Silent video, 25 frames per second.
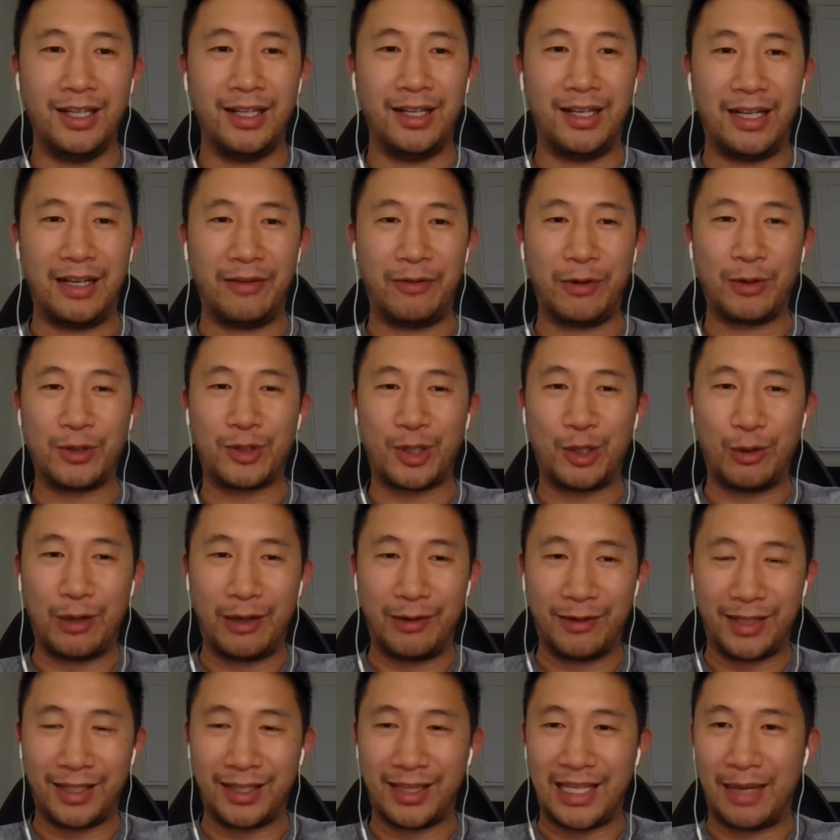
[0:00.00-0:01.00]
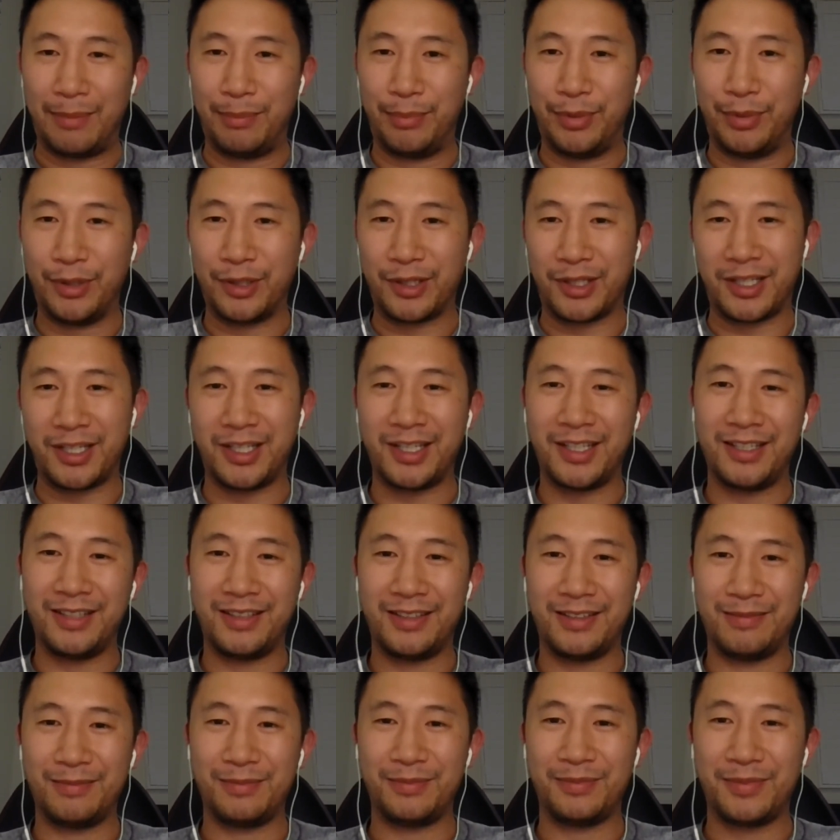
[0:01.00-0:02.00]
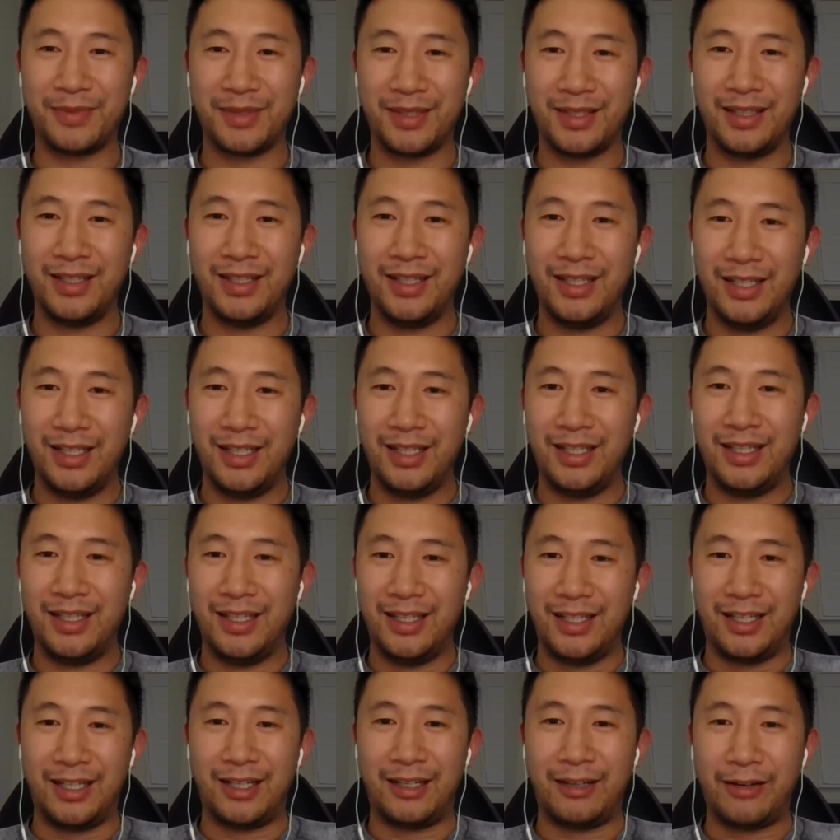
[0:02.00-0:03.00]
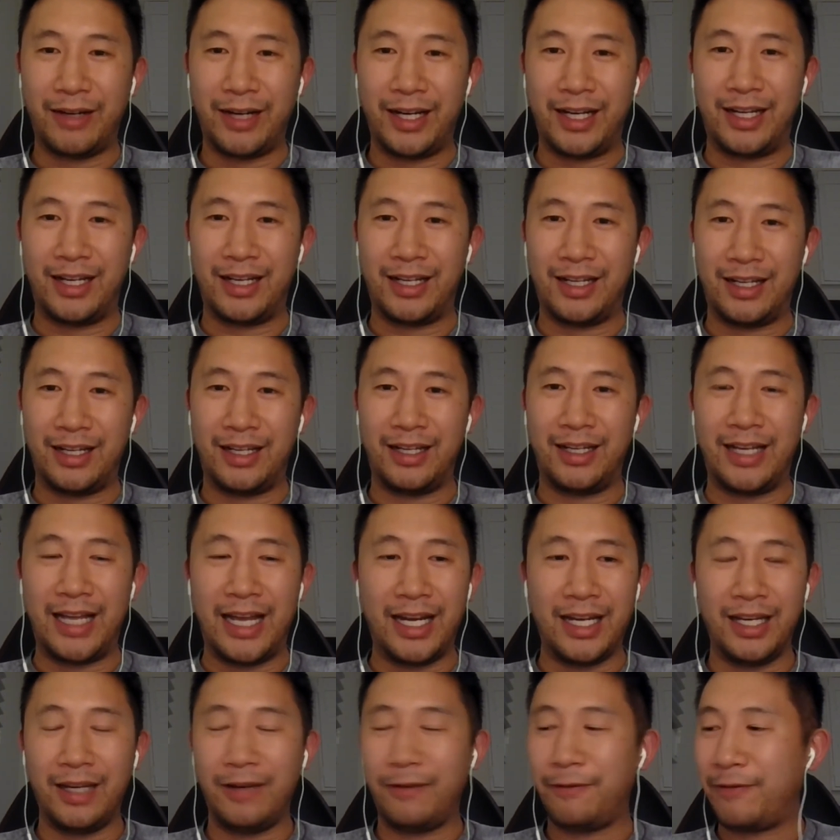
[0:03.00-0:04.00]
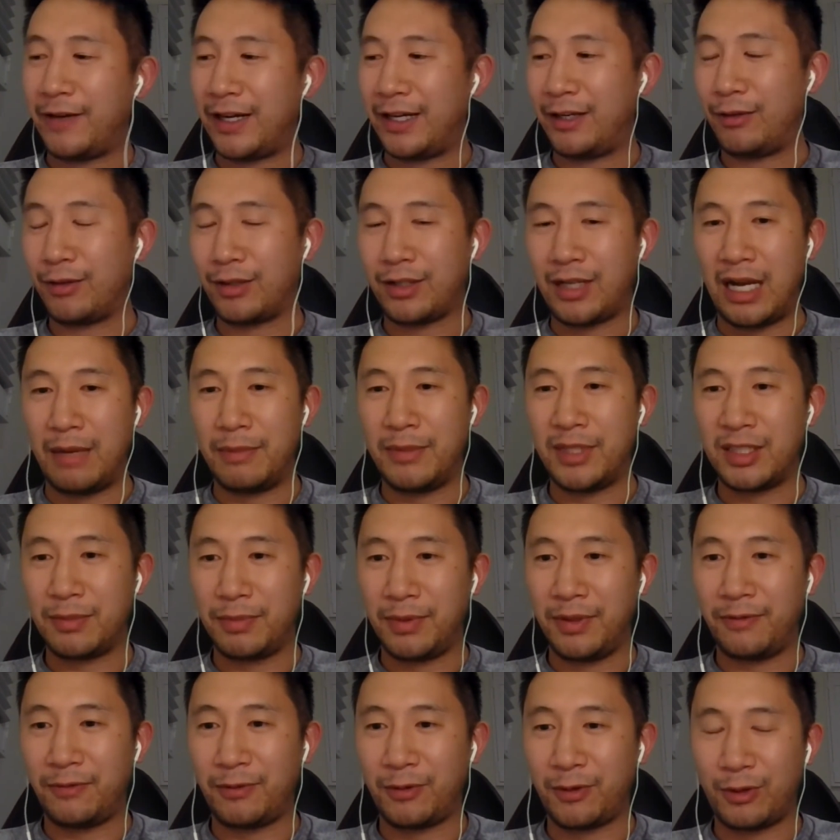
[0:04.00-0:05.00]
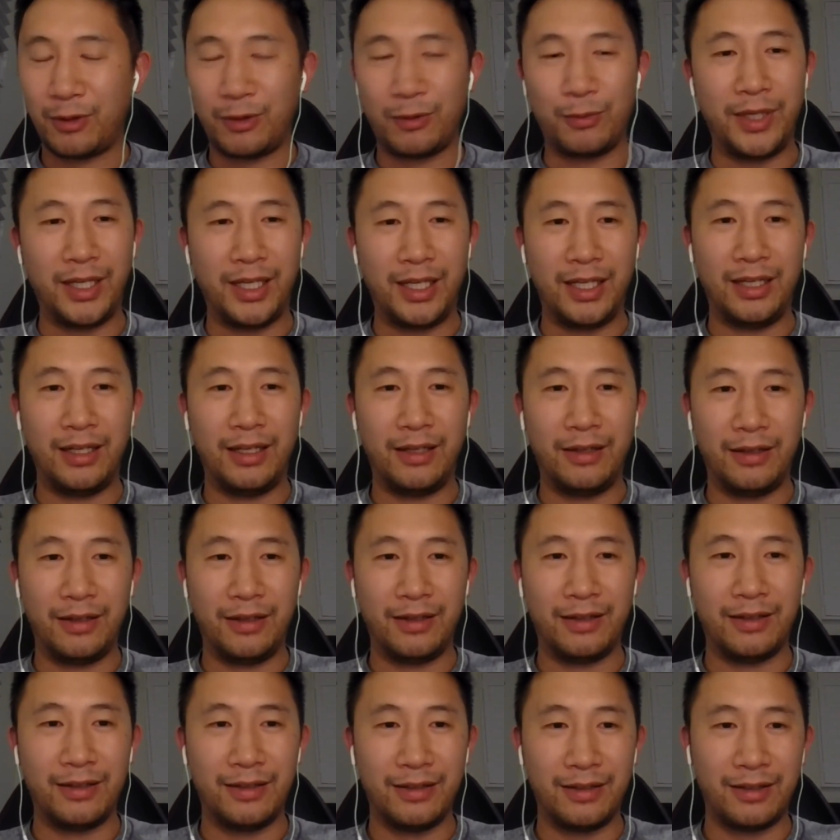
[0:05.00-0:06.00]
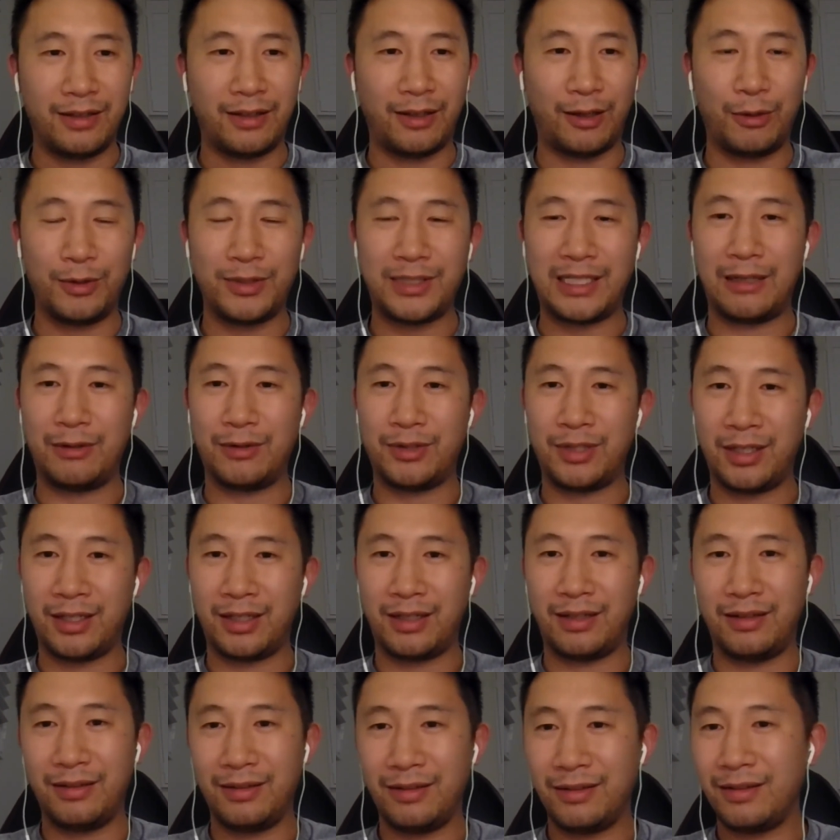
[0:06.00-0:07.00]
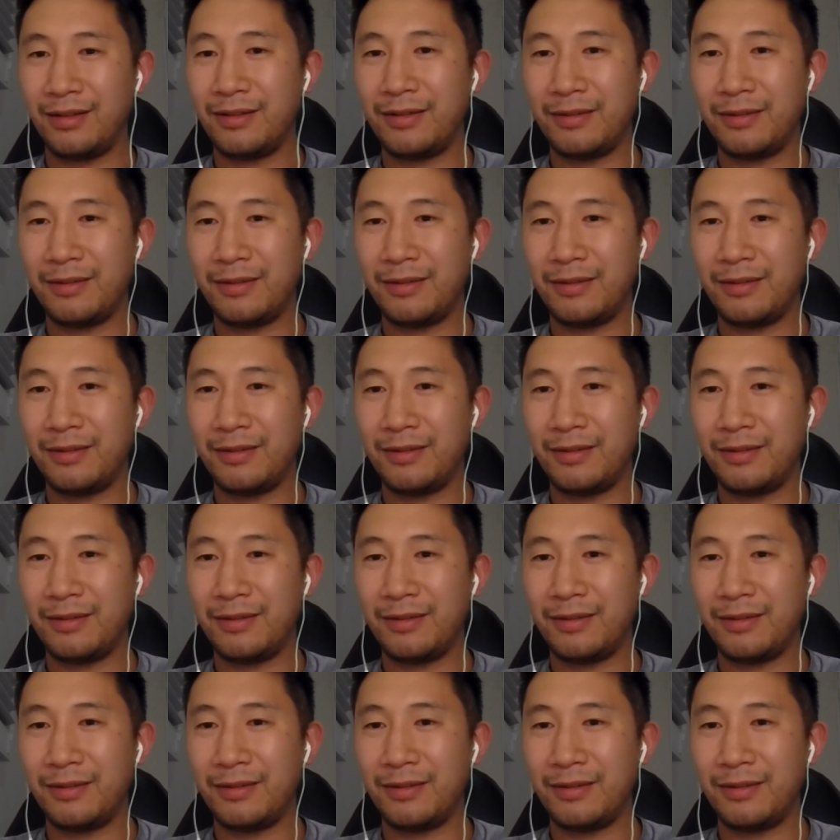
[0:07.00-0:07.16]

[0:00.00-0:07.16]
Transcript: everyone should go out and get that book. All right. Any final comments before we close out, Jianggan?